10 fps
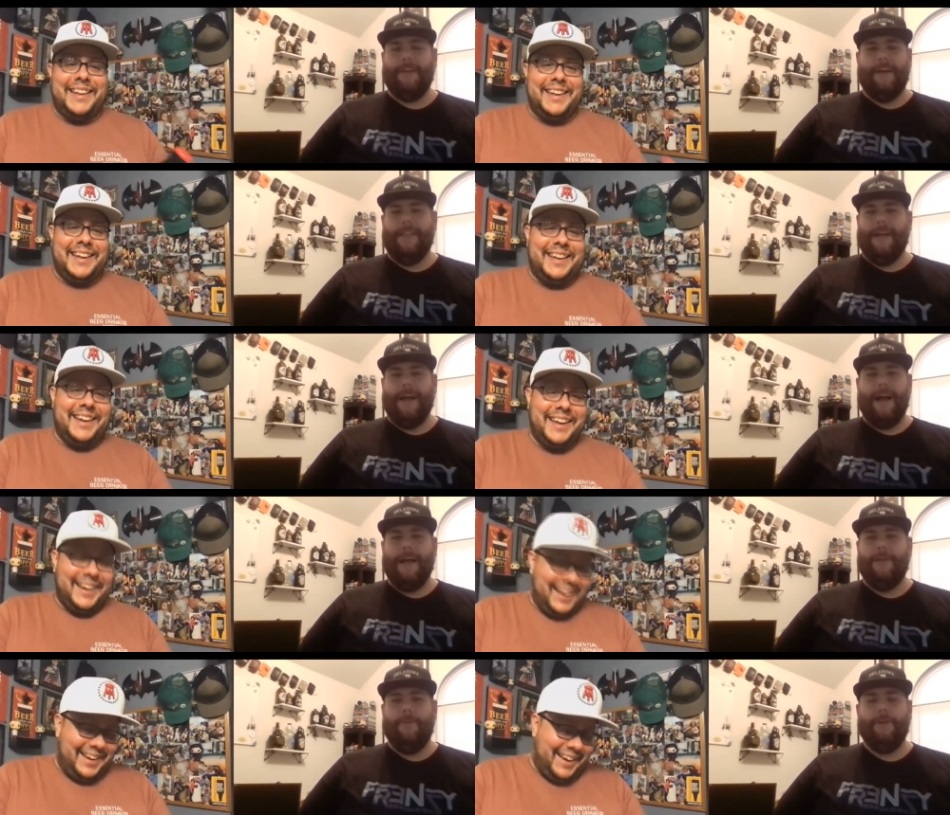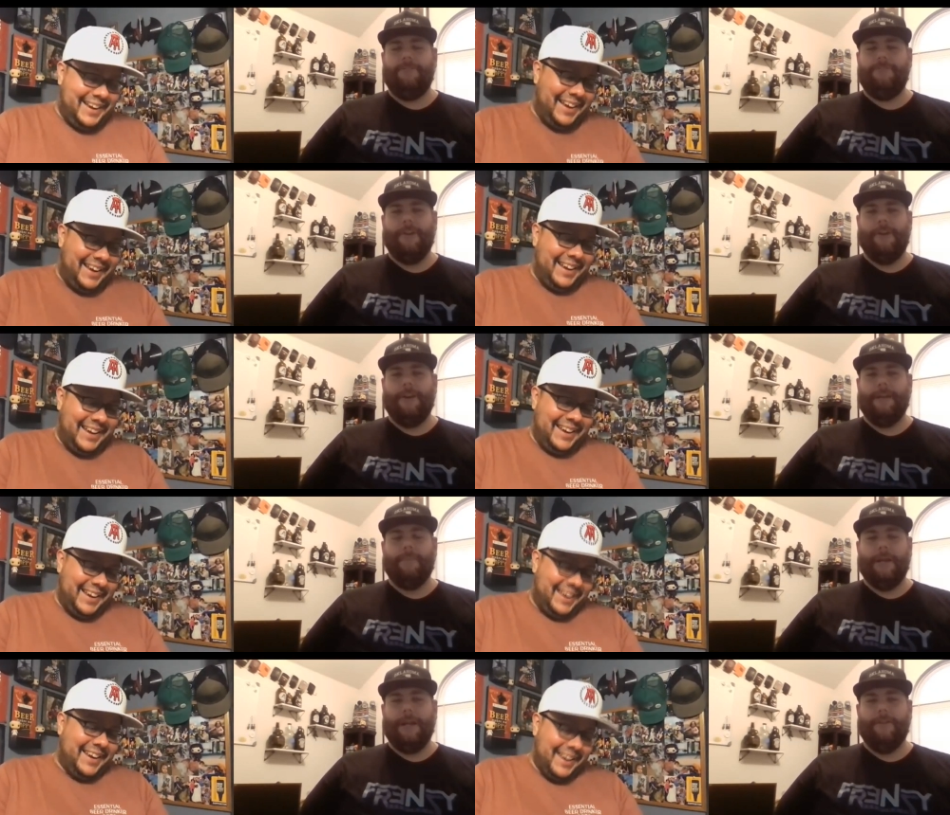Speaker 1: I don't want to shit on
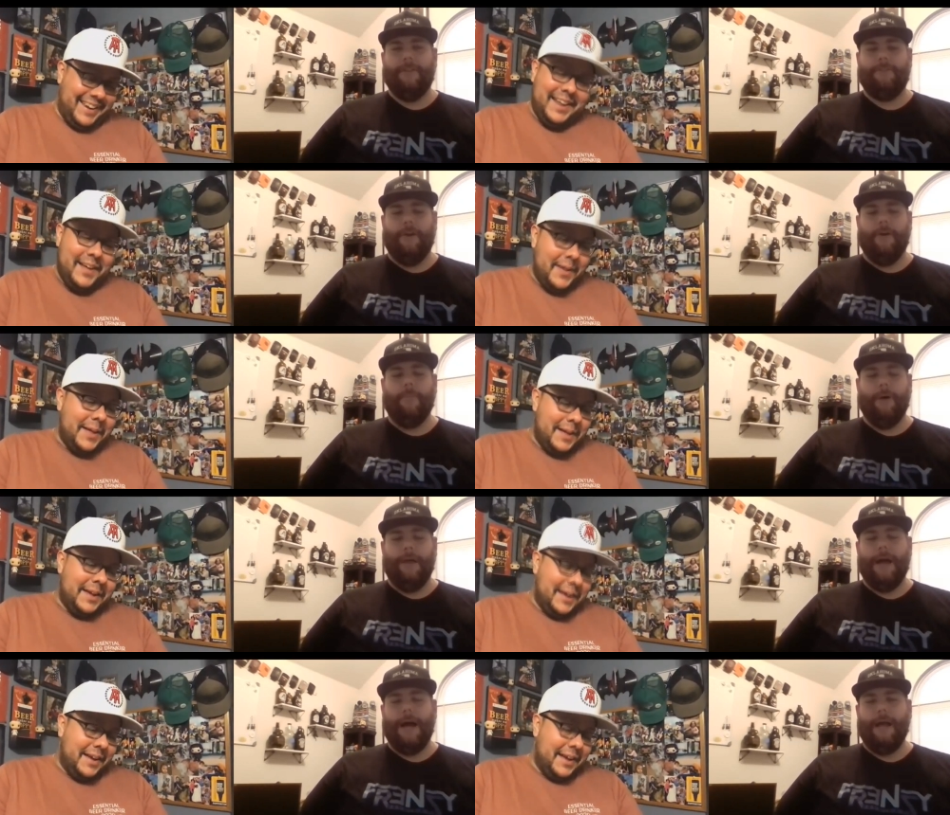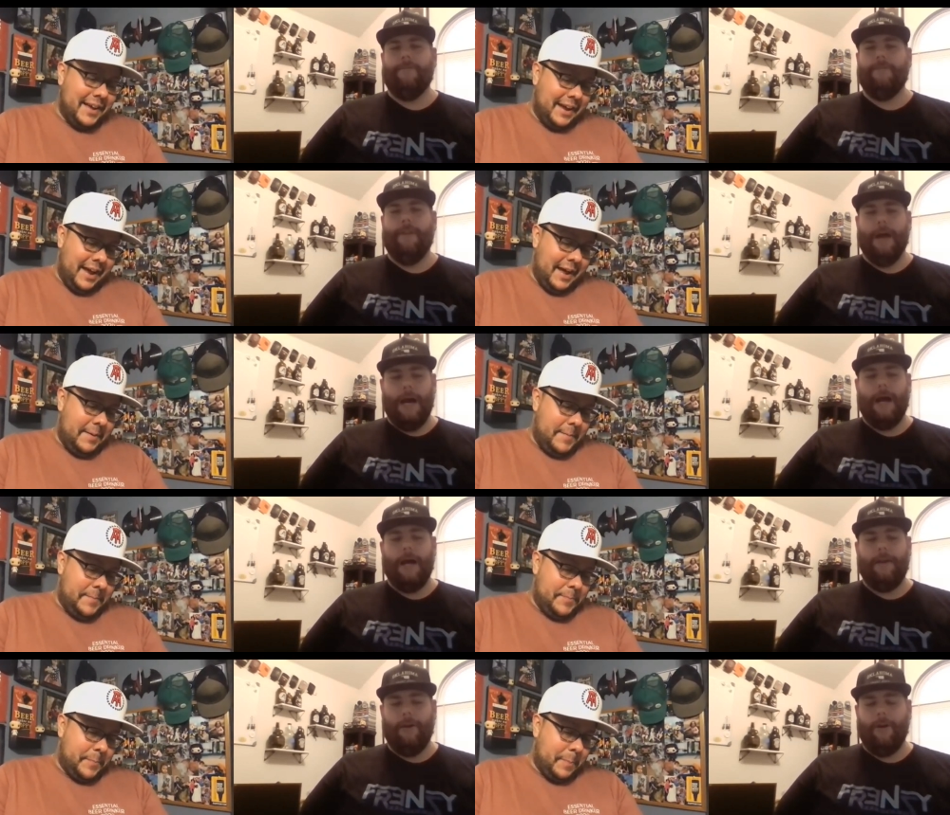anybody on the show, but I have yeah. not
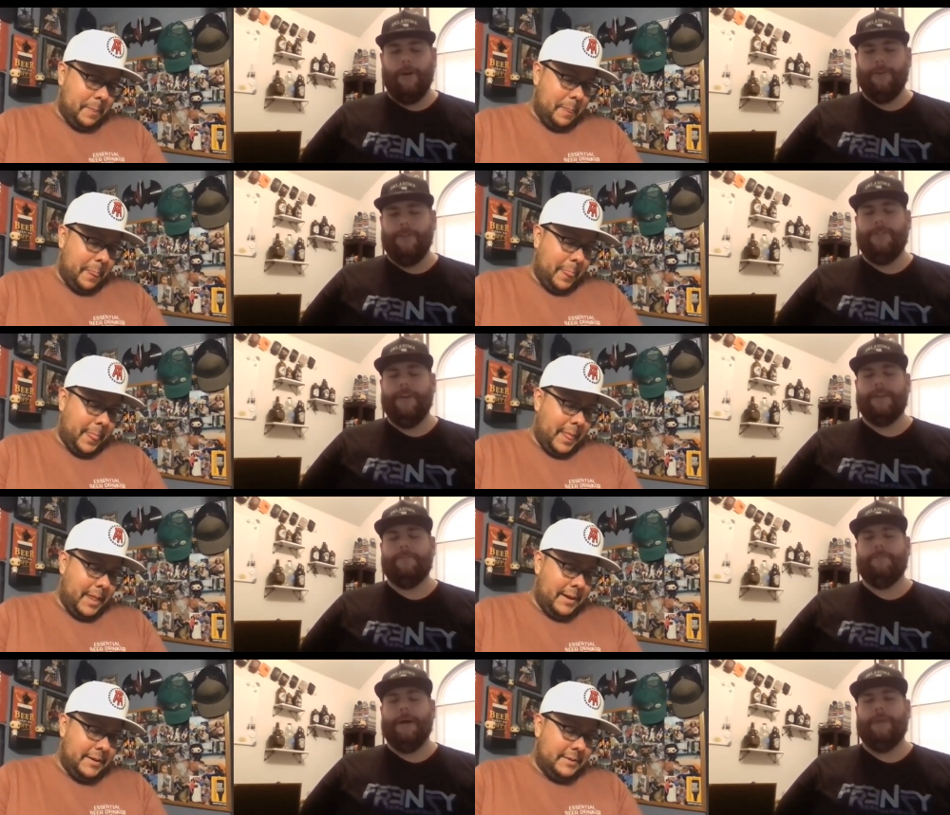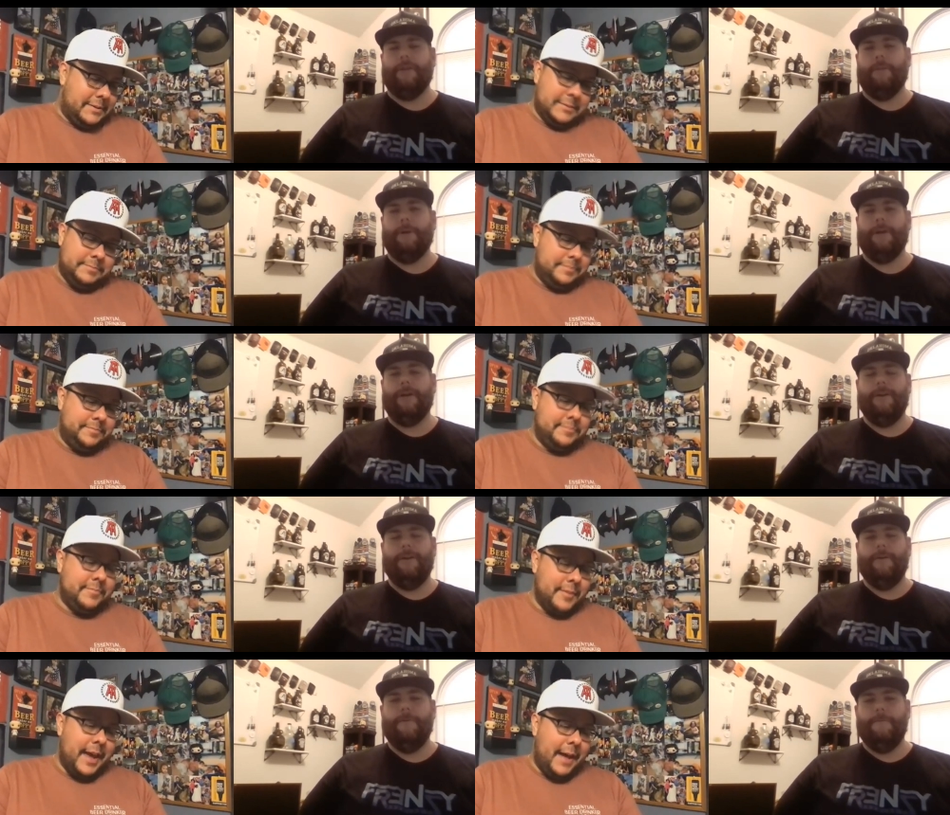heard good things about their beer.
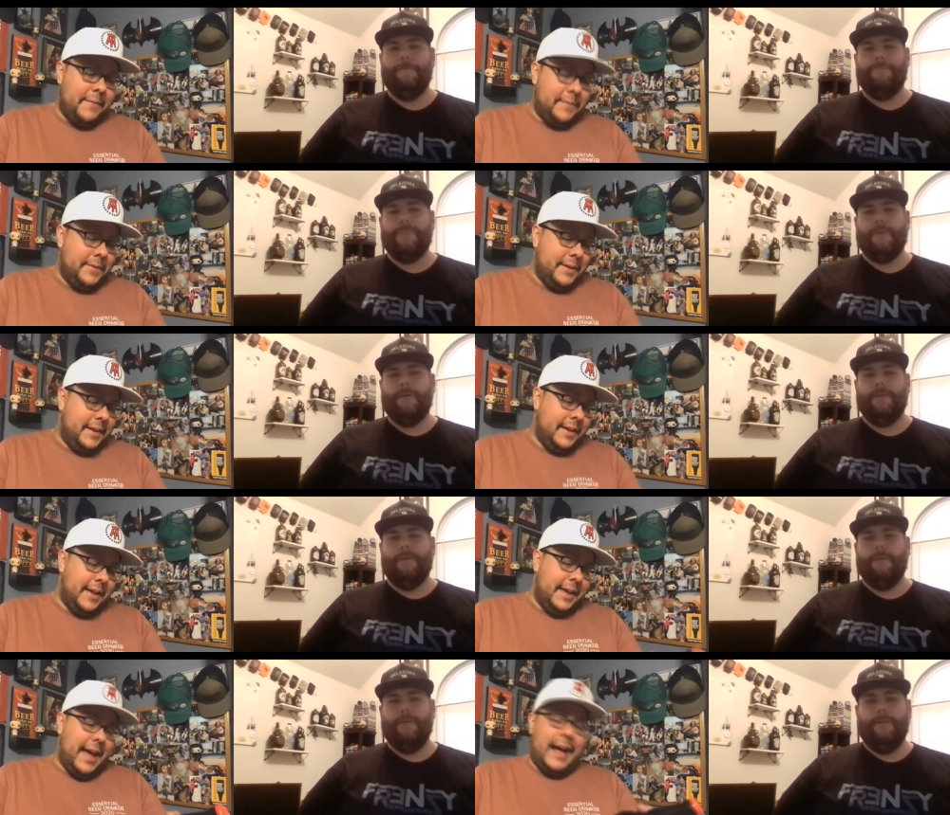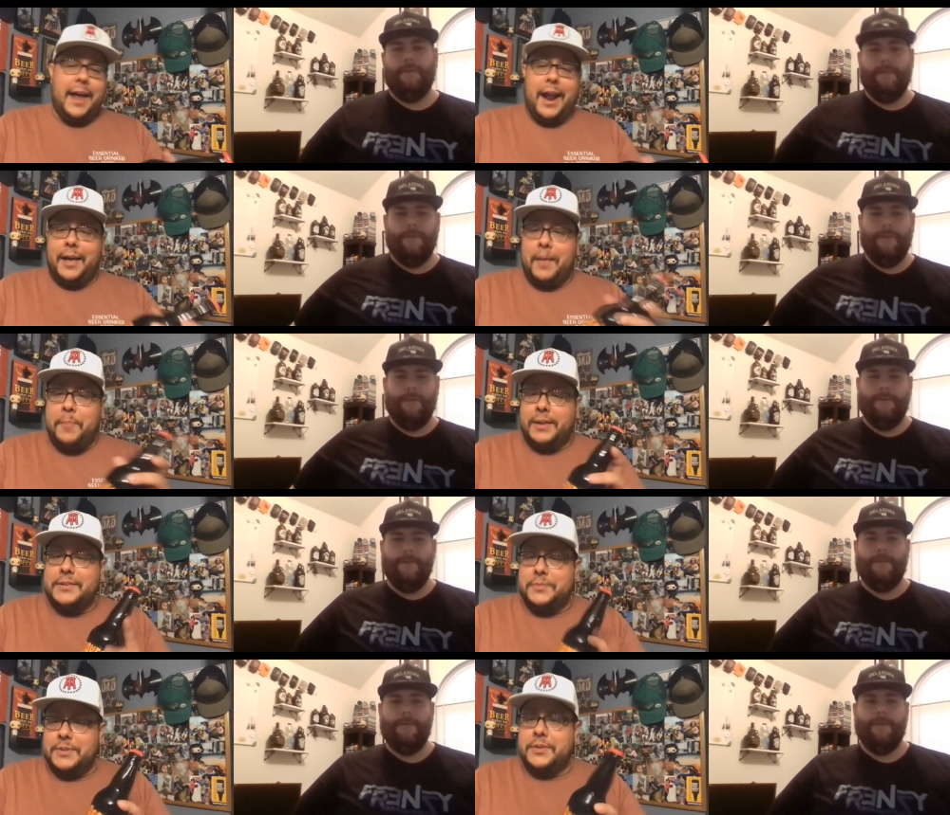
Speaker 2: Yeah, yeah, I kind of I, picked
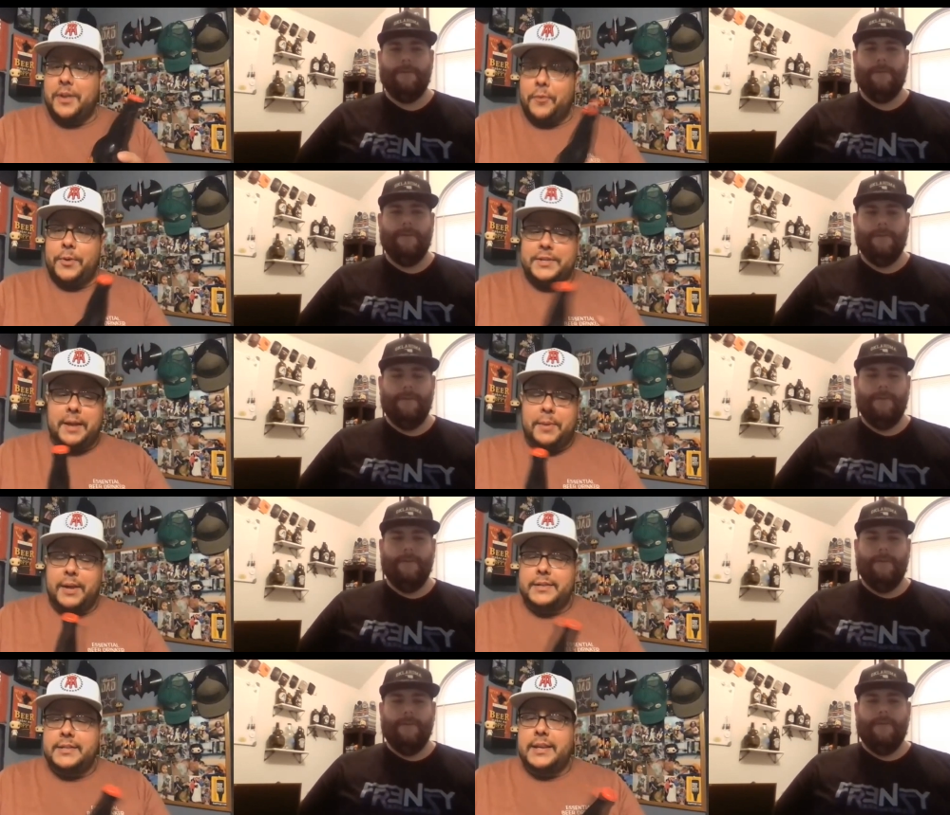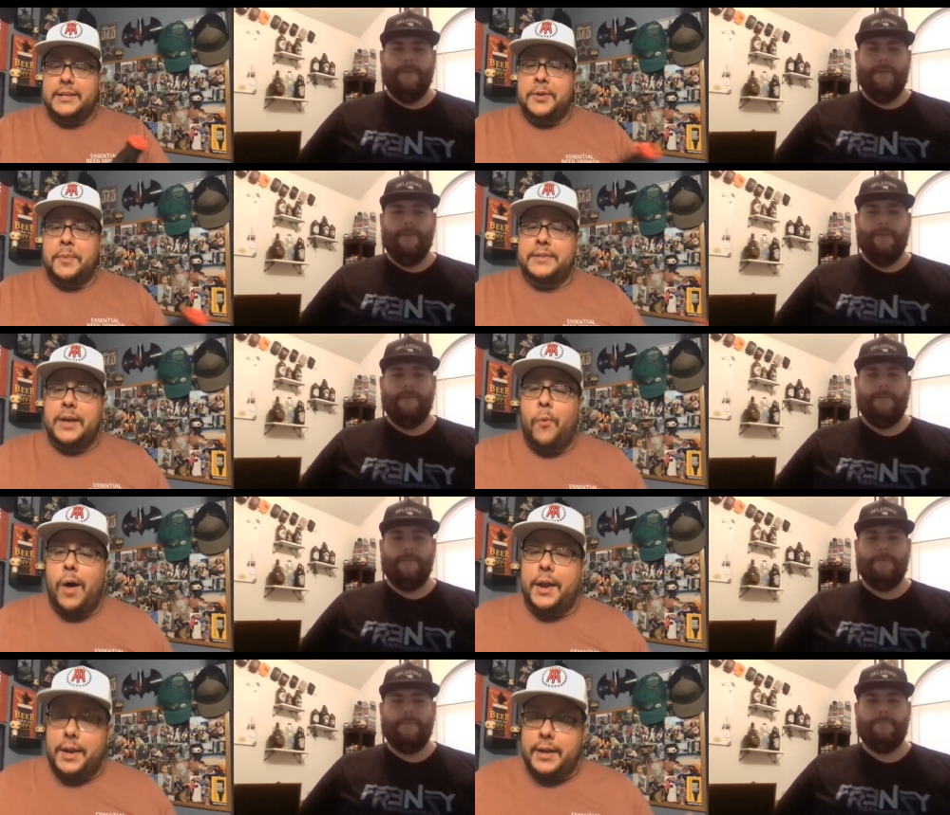this. This is another reason I picked this kit too because I
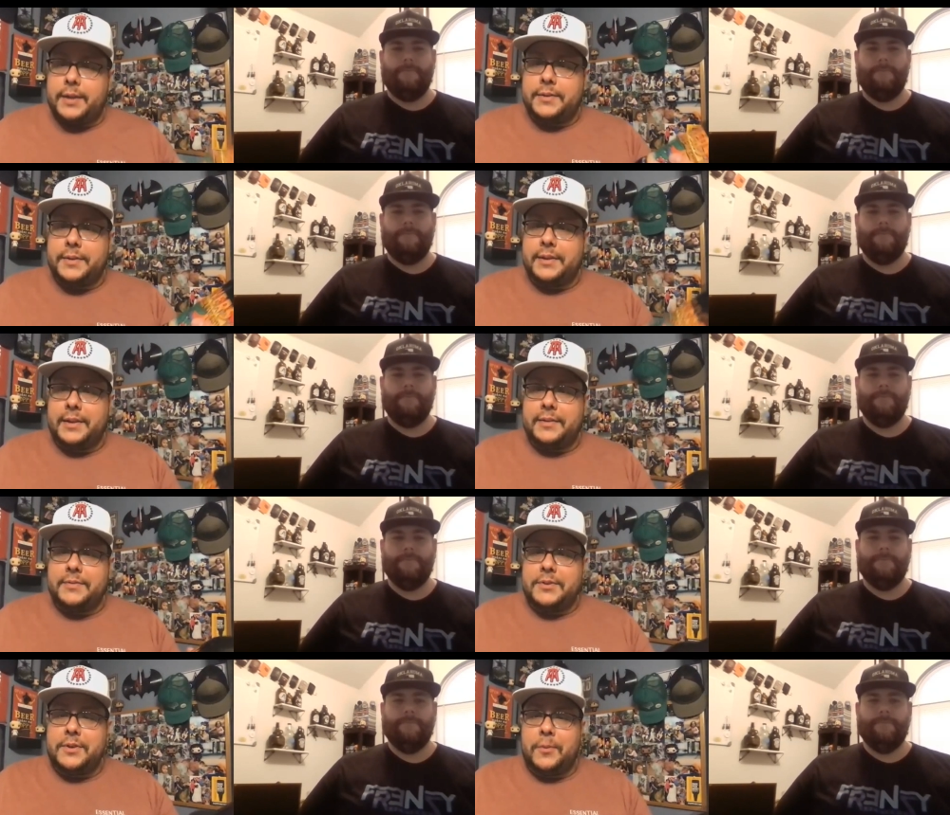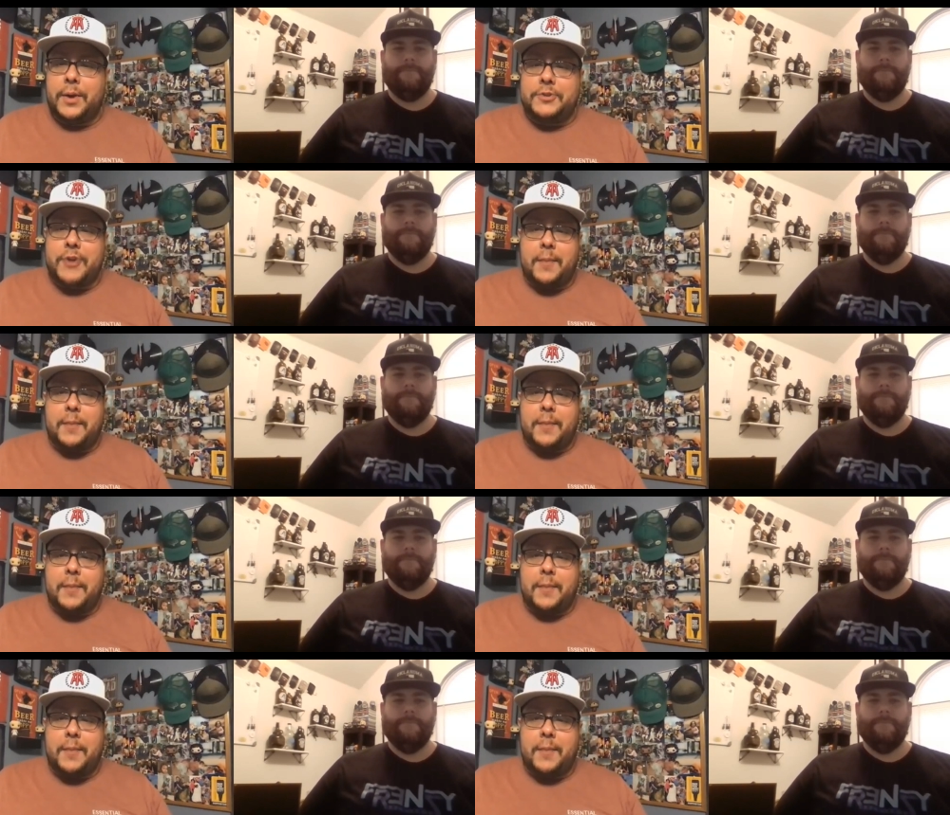wanted to I wanted to try it